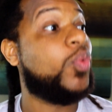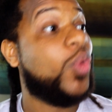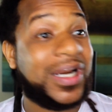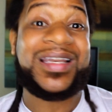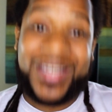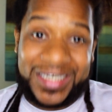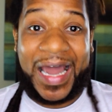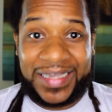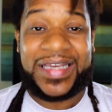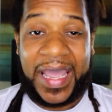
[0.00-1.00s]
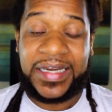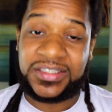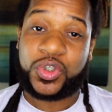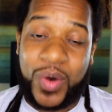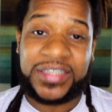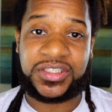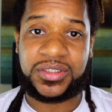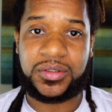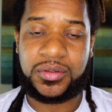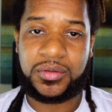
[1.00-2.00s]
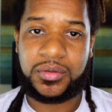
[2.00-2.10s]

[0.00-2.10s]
would want to look like that is the question.